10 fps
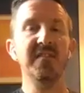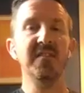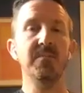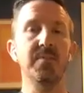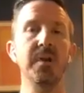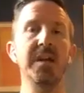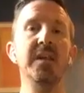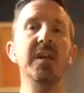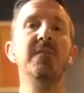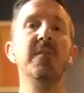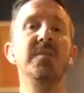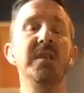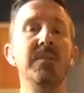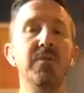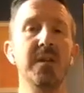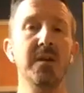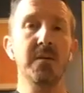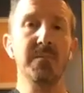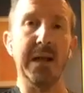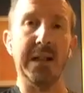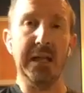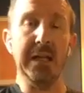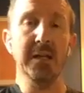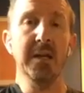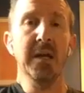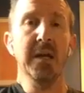sense of breathing from deep within your belly.